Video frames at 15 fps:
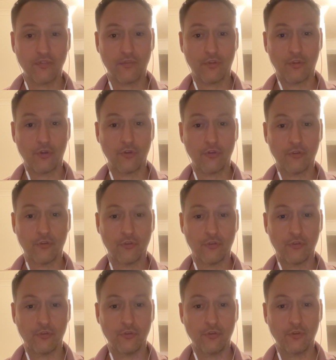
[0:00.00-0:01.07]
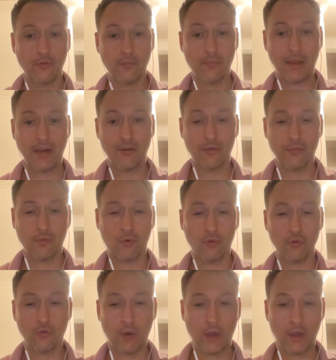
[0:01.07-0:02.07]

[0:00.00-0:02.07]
for those who made it all the way